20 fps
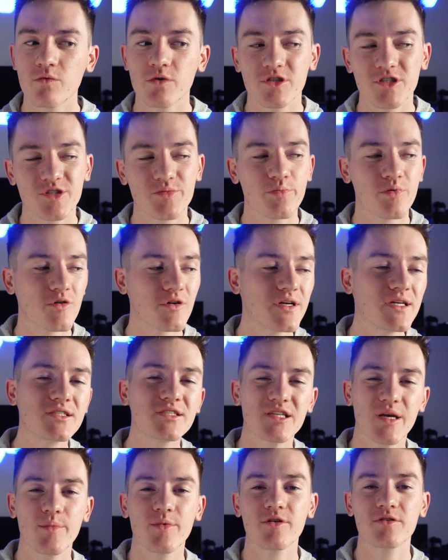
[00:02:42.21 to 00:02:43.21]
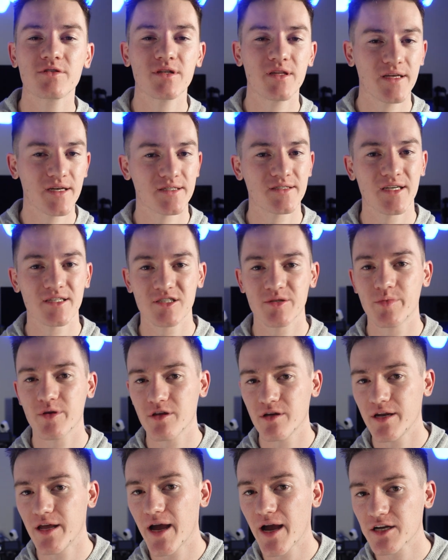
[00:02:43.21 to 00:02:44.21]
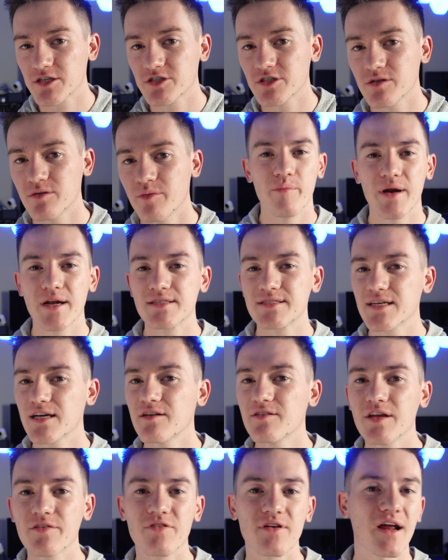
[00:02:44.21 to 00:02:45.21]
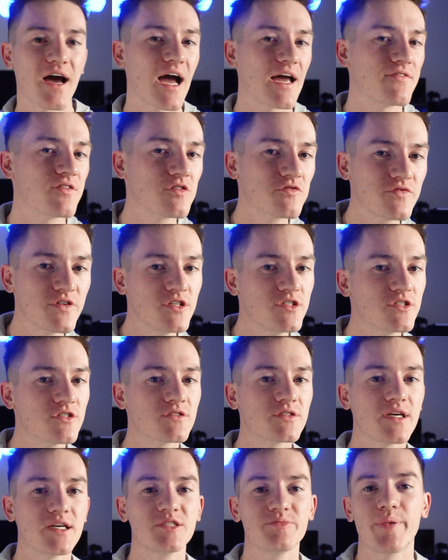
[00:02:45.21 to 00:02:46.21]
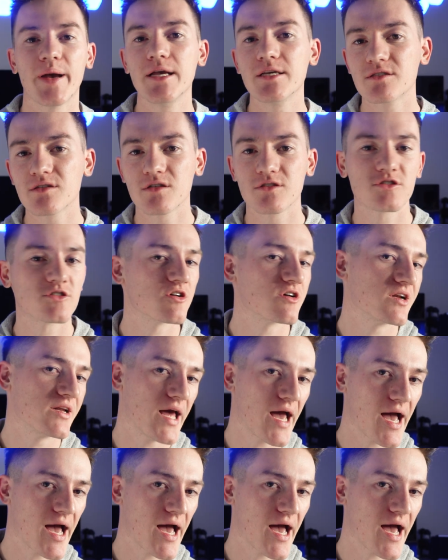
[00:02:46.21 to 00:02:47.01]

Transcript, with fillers: which is pretty similar to the accessibility action, but instead of different iPhone features, it's based on certain